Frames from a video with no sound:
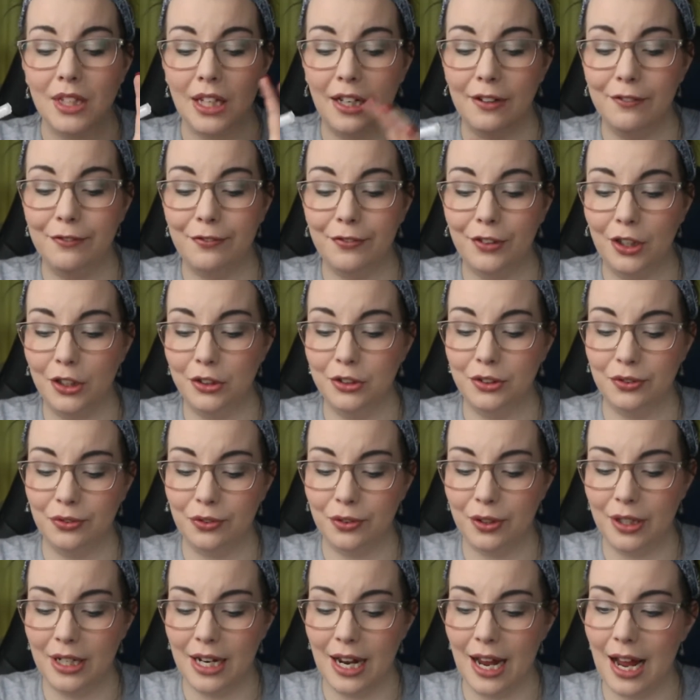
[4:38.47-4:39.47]
and flows
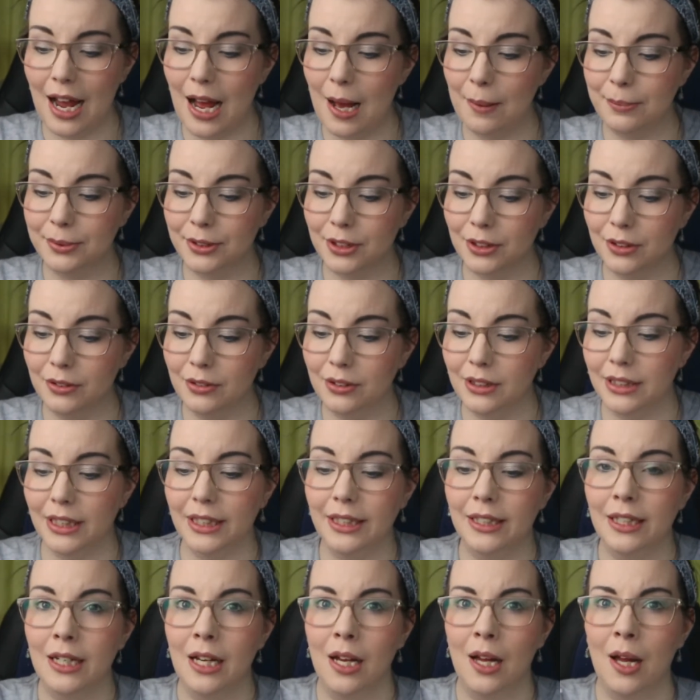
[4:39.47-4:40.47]
through it
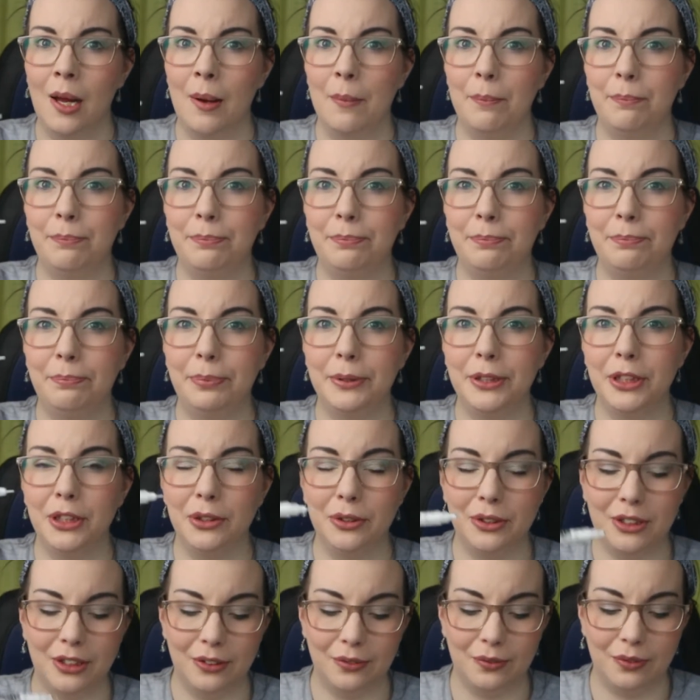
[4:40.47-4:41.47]
absolutely
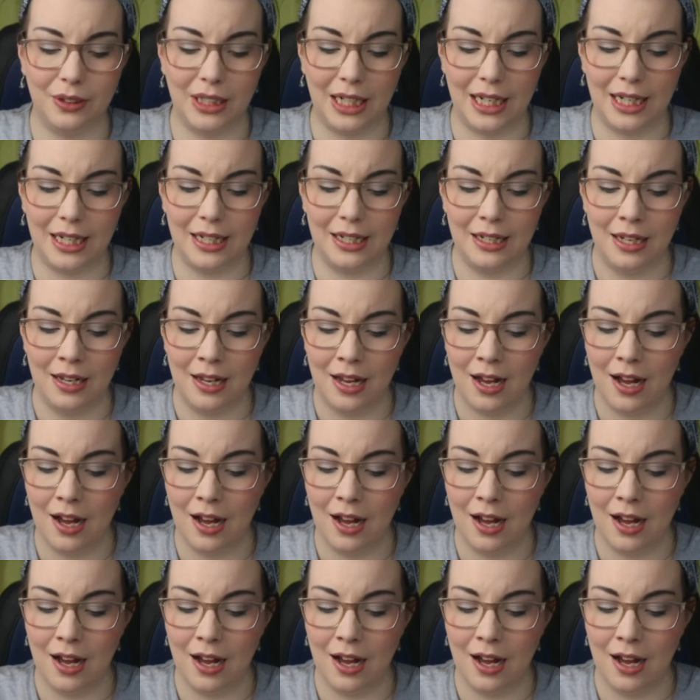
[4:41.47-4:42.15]
beautifully.